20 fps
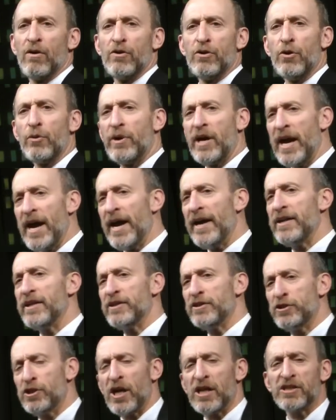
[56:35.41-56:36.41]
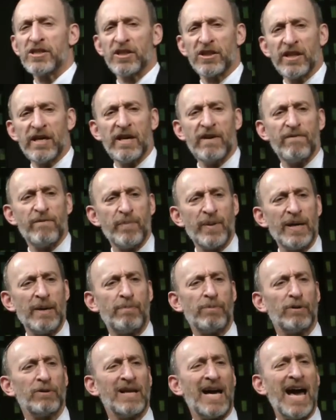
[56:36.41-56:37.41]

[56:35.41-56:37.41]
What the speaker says: you can't just leave people